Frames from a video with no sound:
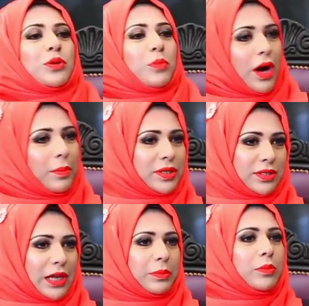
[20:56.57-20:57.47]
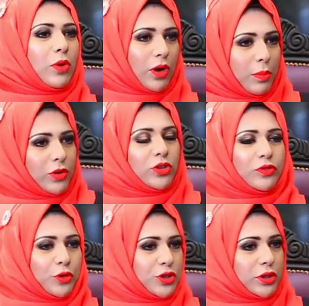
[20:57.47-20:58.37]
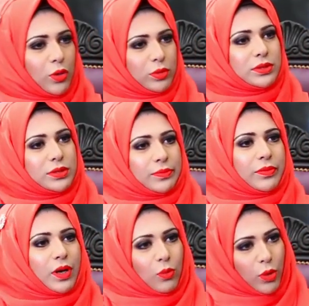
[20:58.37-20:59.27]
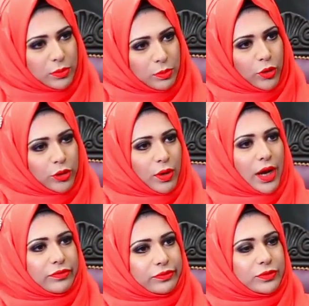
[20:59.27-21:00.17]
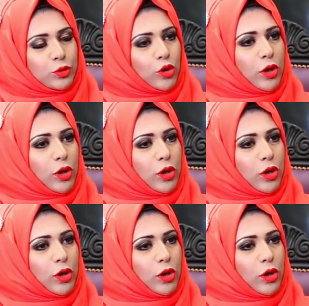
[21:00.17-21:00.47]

So Mohamed, tell me more about your future goals. What more you have to